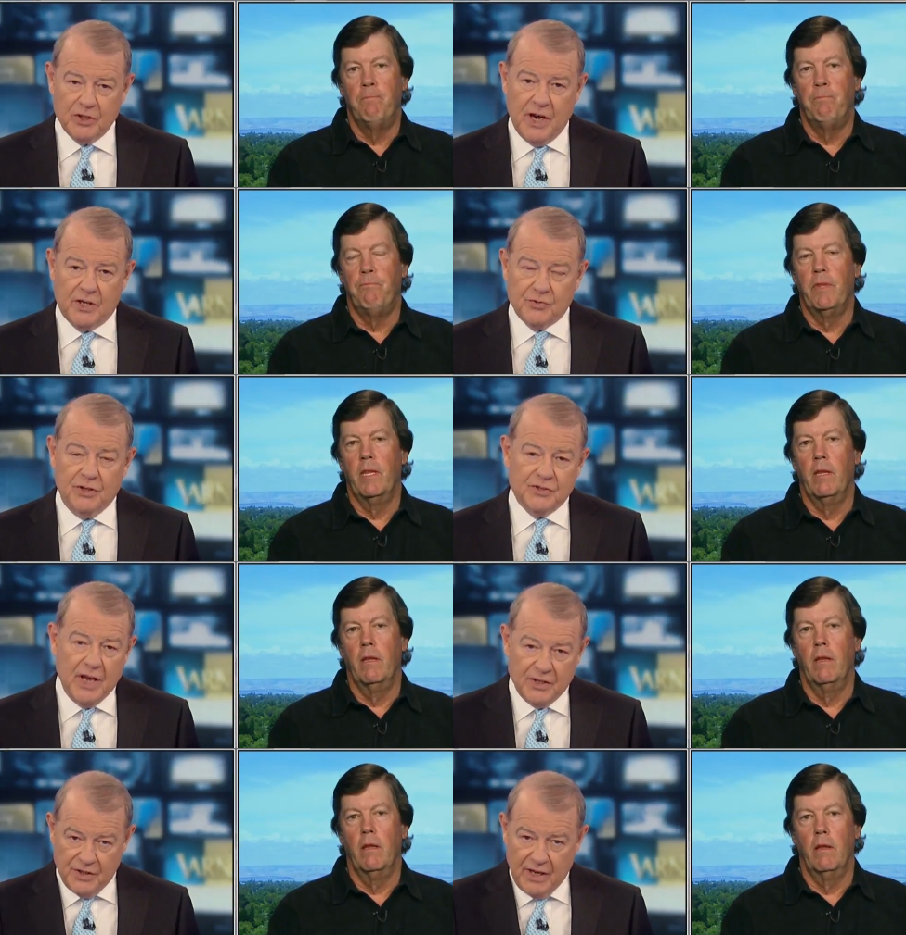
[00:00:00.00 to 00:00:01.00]
Speaker 1: tax rates.
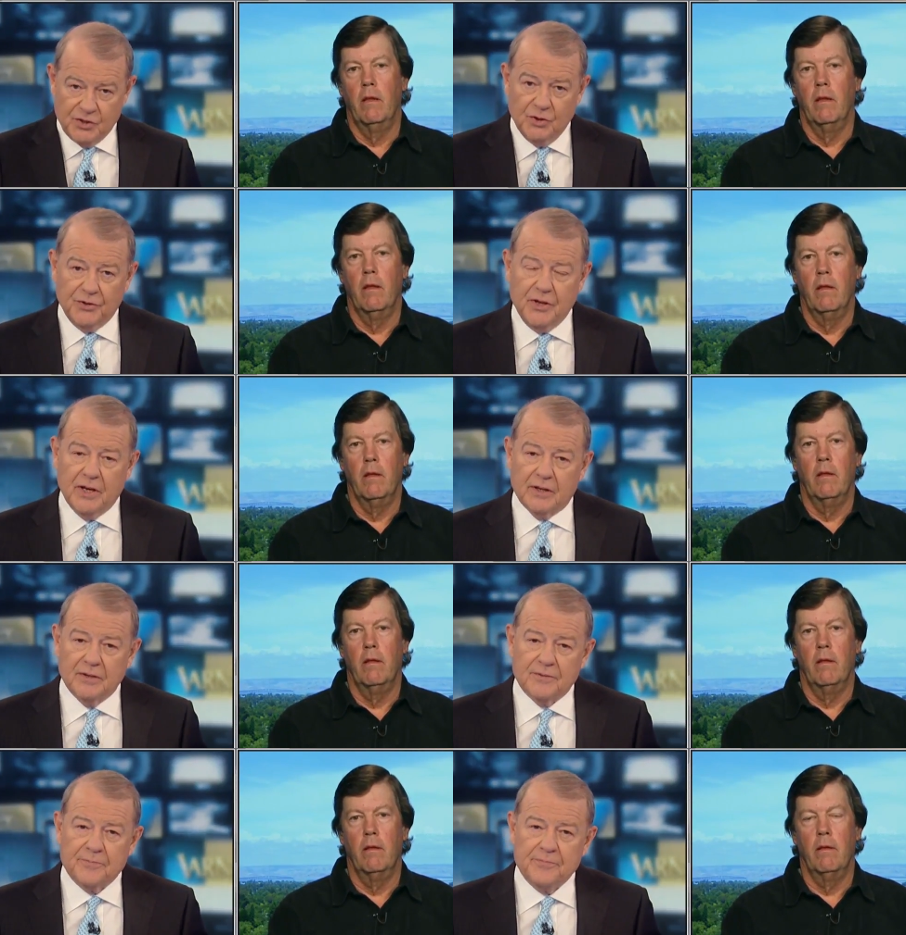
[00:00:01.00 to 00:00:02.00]
That, that's your thing.
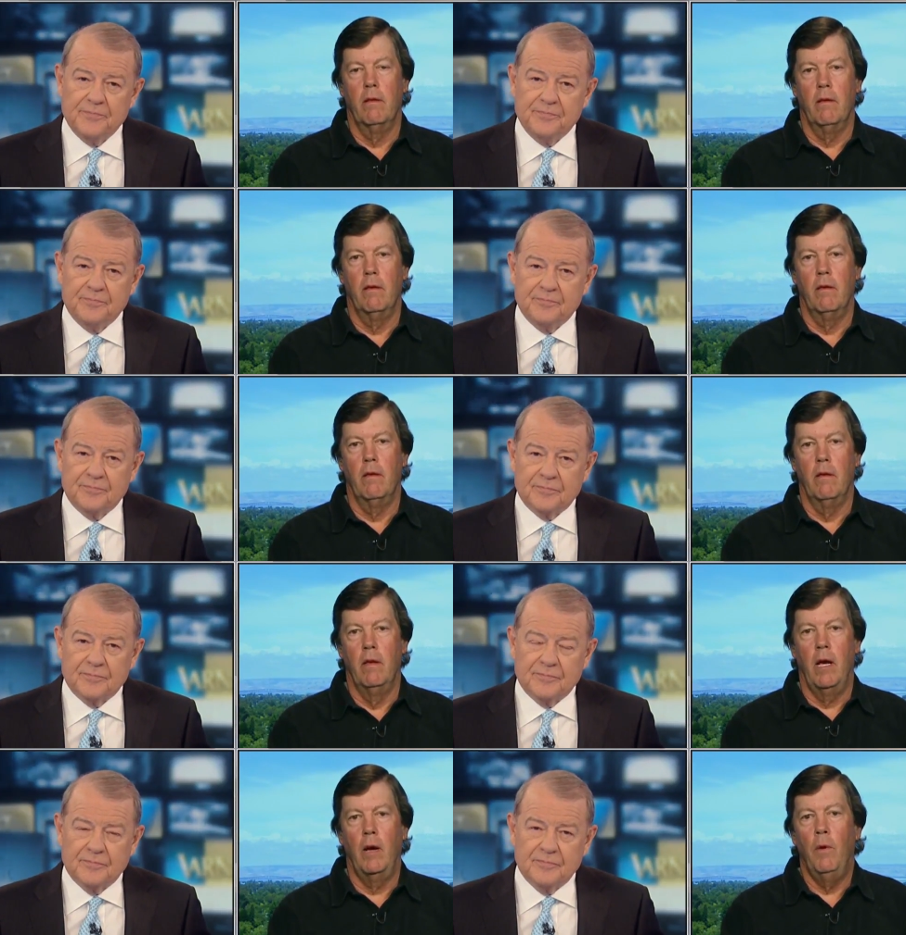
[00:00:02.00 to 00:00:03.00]

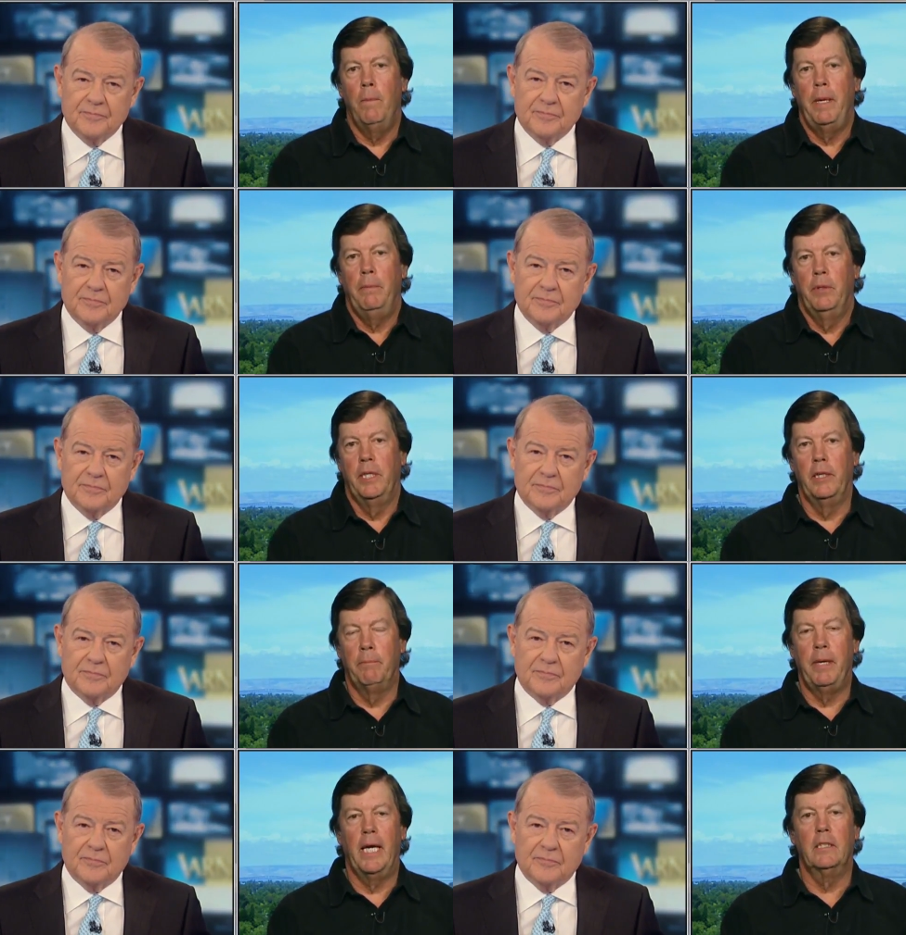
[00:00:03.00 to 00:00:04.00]
Speaker 2: I want people to
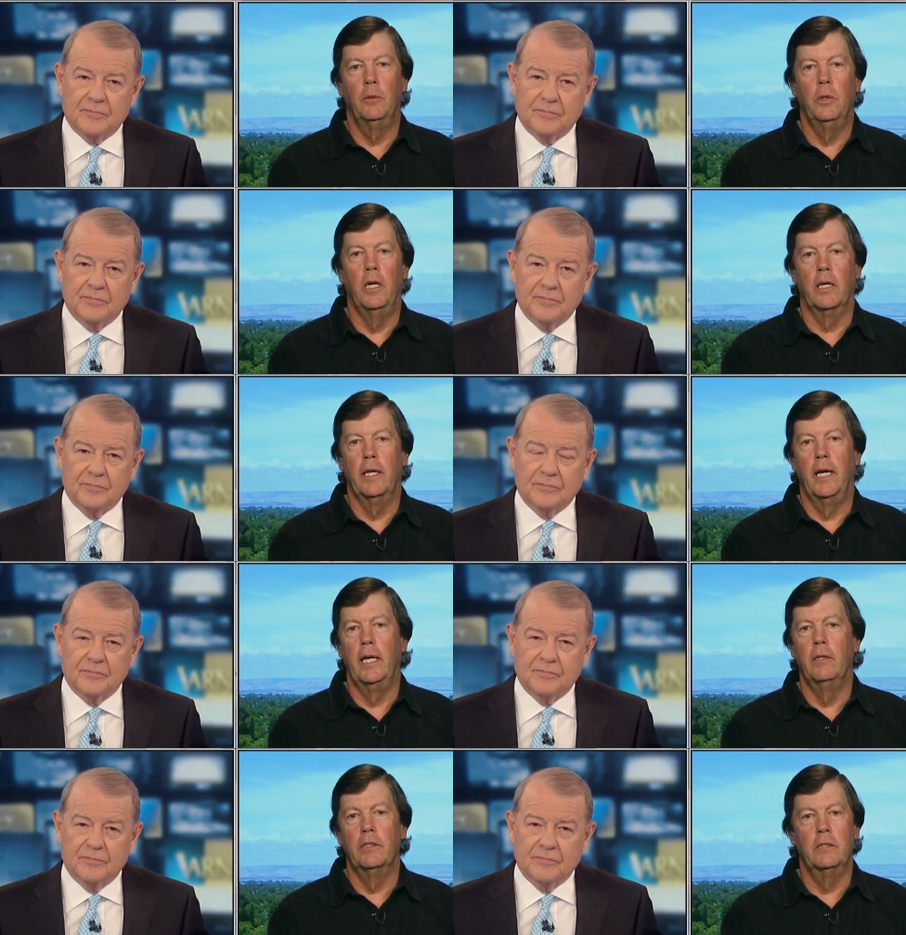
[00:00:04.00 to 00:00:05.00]
get back to work, and I
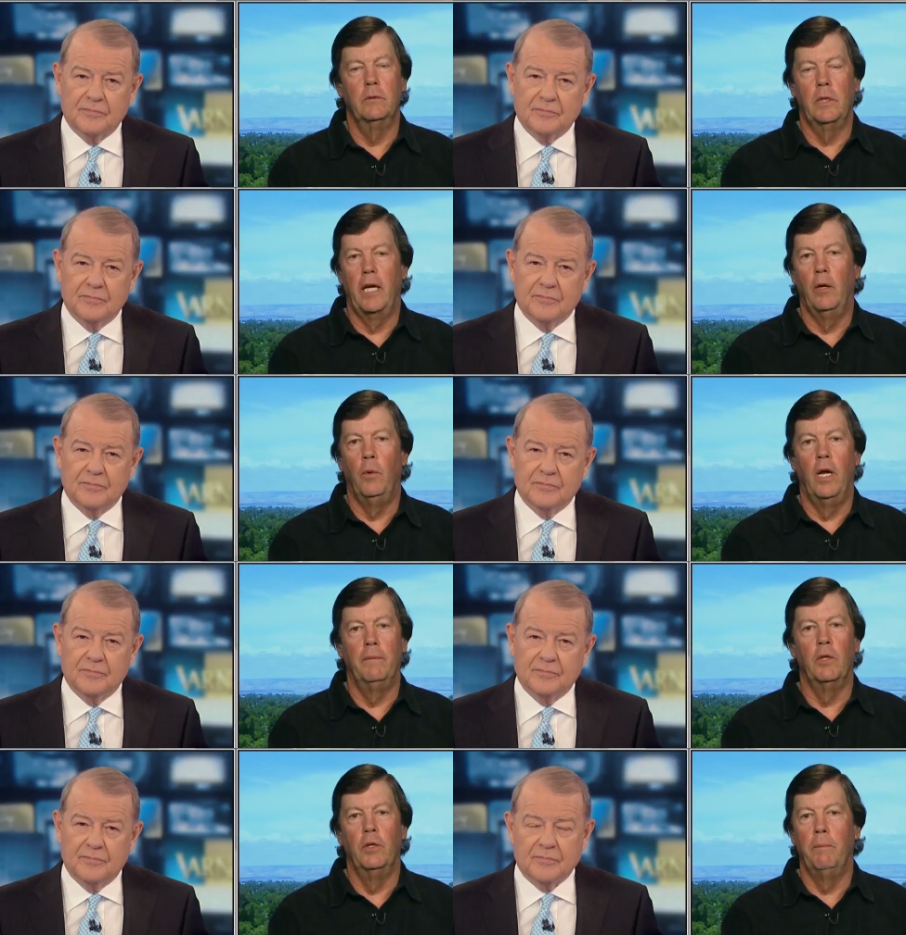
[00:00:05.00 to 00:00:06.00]
don't, I don't want
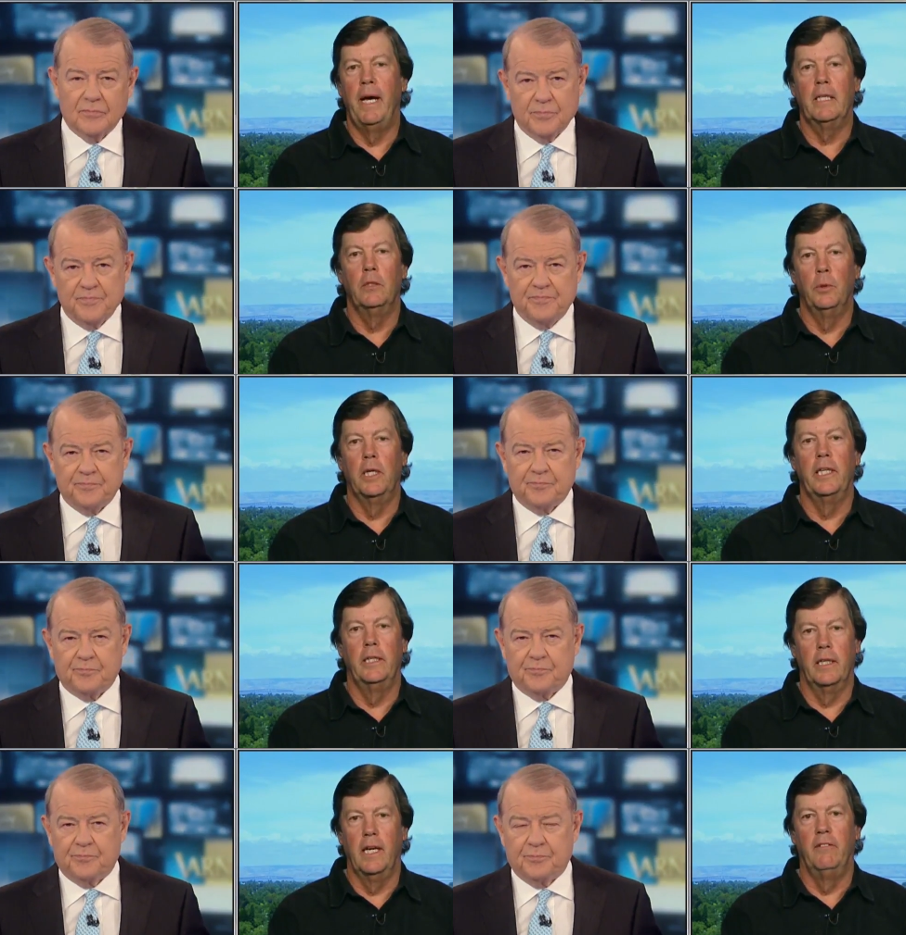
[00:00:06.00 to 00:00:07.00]
them going back to work in
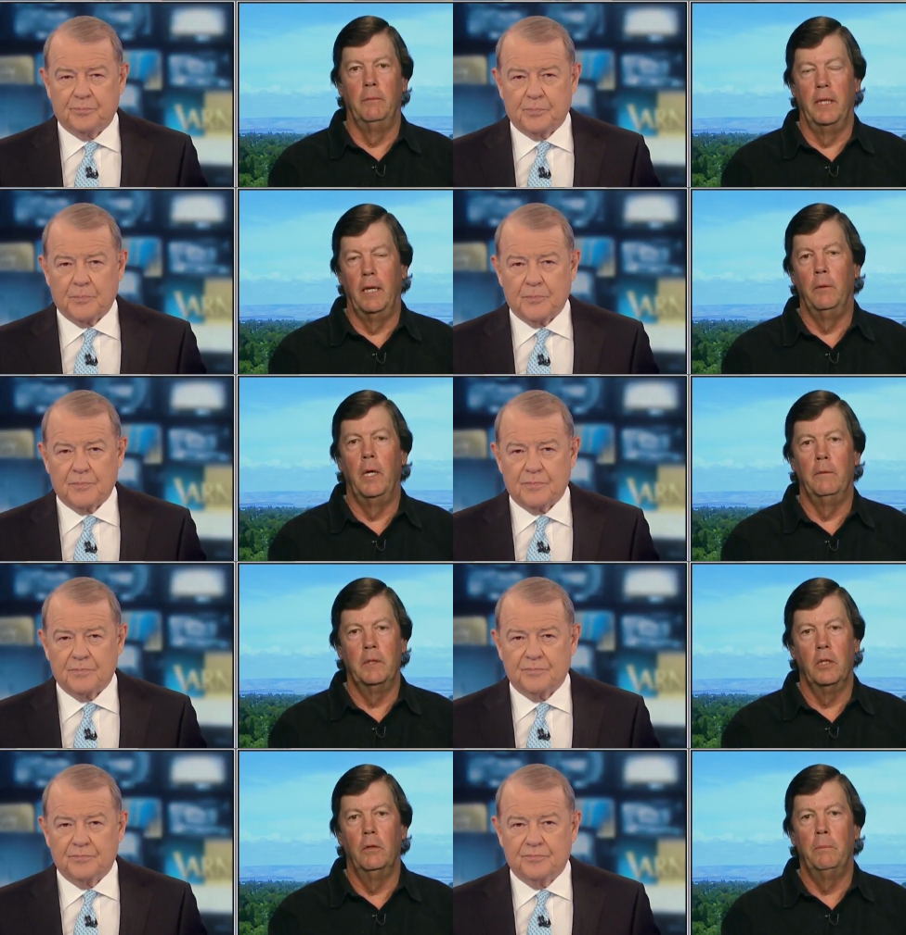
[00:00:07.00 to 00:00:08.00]
the government. I want them
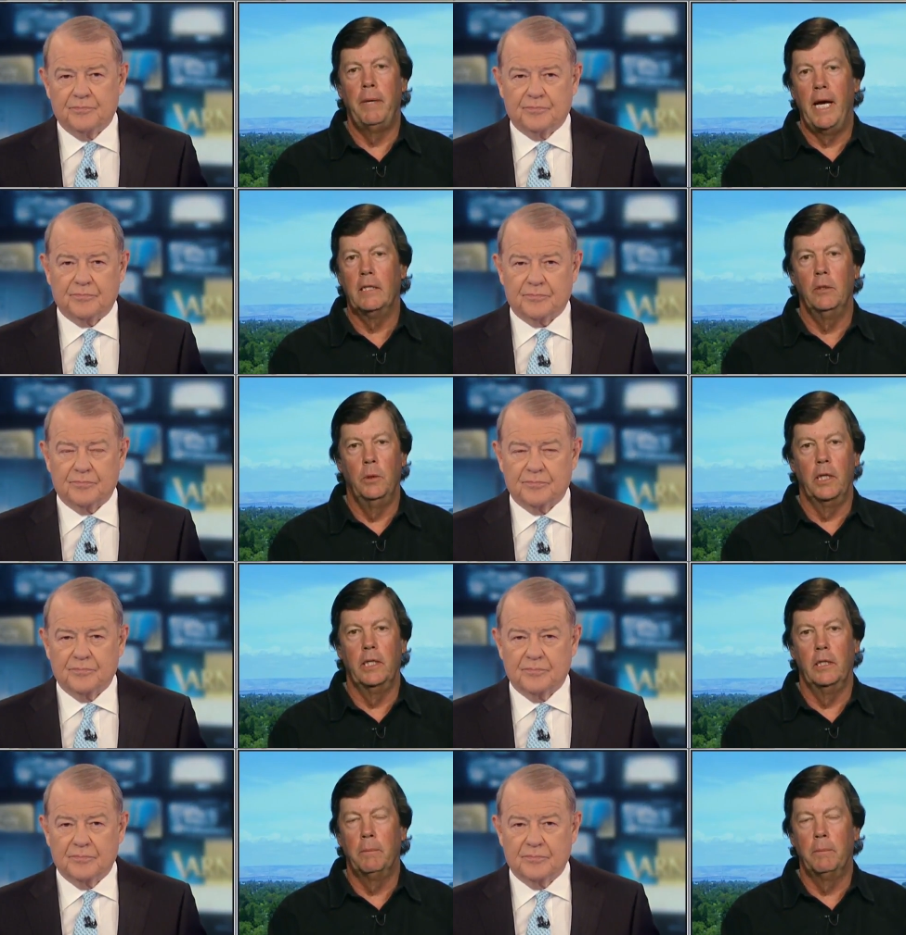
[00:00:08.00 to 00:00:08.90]
to go back to work in